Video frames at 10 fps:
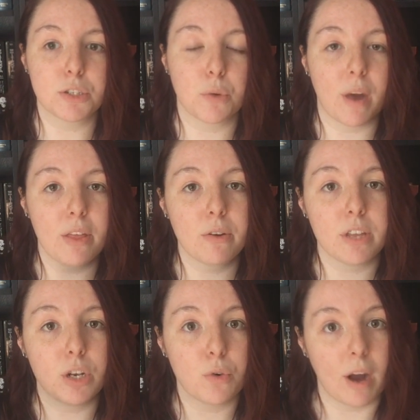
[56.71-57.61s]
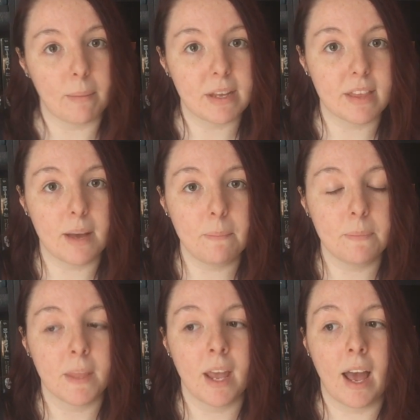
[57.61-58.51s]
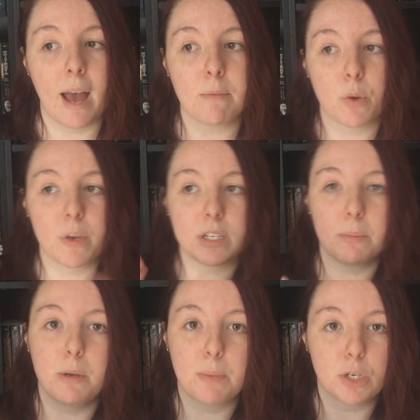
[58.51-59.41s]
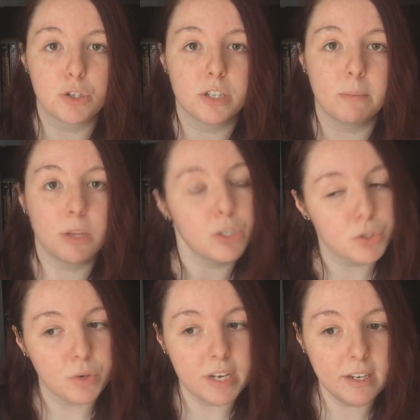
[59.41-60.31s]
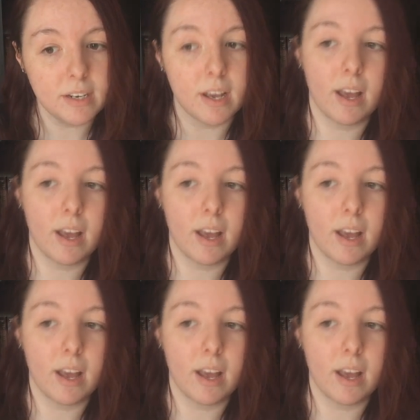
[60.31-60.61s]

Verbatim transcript: So rather than grabbing them, I'm going to put pictures up on the screen